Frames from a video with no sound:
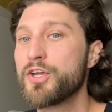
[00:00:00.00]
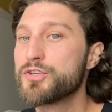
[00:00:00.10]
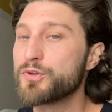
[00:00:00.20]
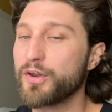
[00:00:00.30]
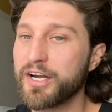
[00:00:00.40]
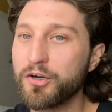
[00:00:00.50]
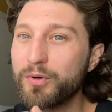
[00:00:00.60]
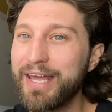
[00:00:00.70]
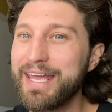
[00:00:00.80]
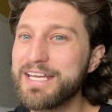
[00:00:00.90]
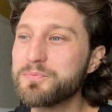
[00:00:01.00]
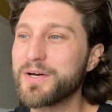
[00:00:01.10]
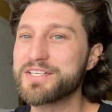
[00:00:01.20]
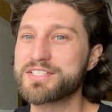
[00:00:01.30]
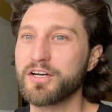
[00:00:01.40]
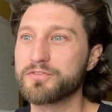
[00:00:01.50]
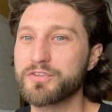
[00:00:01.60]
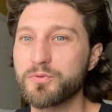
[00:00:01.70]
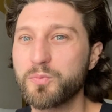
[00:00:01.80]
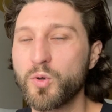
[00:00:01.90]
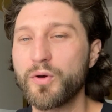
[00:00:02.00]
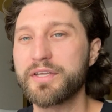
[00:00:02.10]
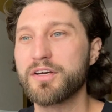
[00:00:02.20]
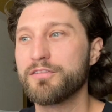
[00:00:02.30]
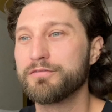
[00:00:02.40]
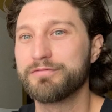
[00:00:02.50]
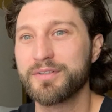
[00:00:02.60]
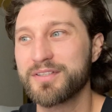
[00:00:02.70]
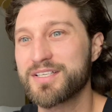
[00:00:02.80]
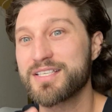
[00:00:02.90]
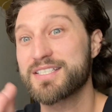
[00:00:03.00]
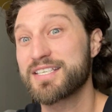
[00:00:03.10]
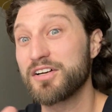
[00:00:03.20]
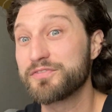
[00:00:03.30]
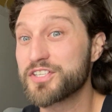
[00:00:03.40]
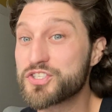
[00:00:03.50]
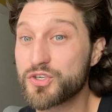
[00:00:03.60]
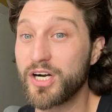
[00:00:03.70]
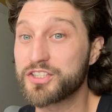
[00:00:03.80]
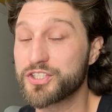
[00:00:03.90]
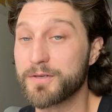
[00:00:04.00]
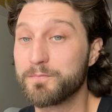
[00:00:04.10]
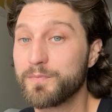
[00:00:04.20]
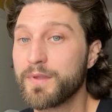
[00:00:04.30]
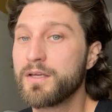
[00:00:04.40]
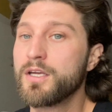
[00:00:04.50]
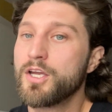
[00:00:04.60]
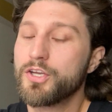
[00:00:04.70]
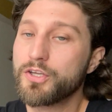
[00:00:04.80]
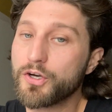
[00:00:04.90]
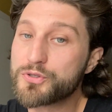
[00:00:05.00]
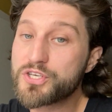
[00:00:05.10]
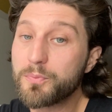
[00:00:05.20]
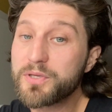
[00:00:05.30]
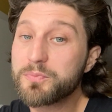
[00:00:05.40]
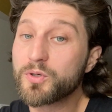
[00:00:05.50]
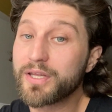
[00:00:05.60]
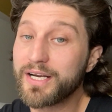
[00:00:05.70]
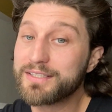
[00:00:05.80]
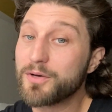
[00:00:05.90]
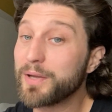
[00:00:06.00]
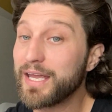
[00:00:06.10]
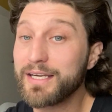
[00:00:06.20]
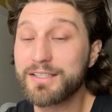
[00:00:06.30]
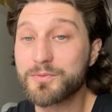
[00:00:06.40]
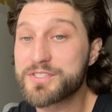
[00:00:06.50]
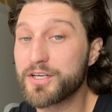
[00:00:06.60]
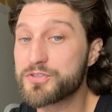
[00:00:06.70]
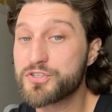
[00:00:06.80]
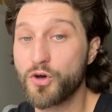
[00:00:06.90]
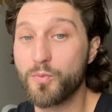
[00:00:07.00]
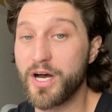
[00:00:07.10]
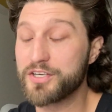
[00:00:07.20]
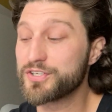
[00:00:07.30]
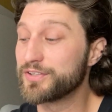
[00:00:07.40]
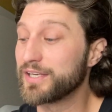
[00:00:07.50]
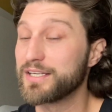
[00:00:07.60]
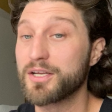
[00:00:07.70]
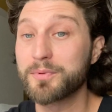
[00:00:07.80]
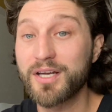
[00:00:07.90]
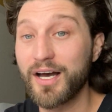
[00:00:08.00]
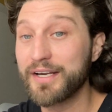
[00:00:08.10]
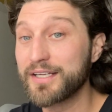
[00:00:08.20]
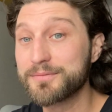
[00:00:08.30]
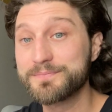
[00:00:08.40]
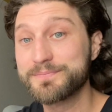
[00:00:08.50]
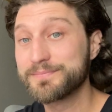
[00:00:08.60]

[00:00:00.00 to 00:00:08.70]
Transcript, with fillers: so that I don't hate myself to the point of self-destruction. You know, some people can end up hating themselves so much that they end up cutting